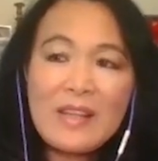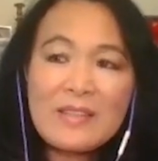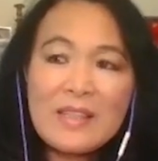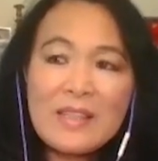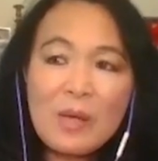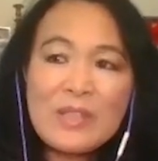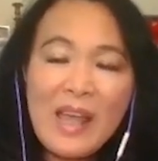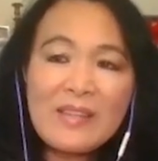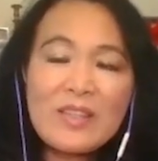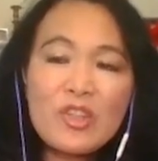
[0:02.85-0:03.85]
in some
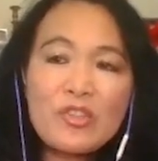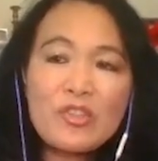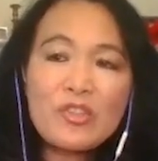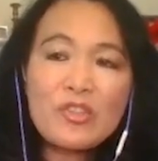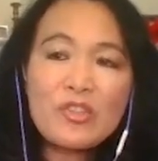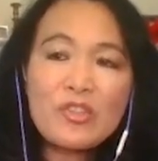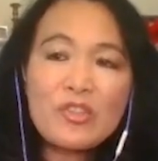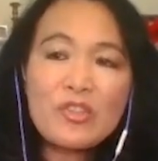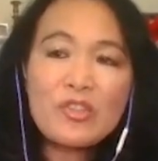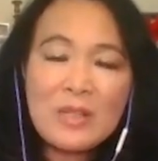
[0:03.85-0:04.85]
sense to
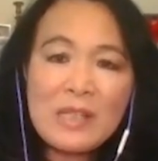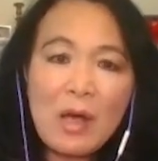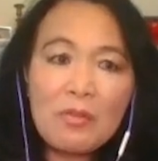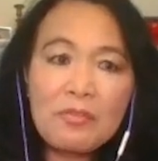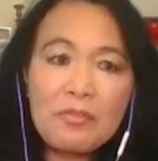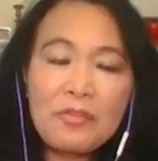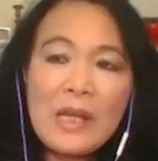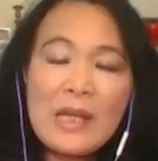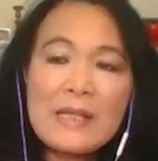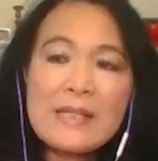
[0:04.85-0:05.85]
challenge
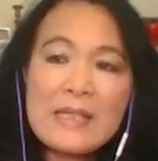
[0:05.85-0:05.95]
yourself.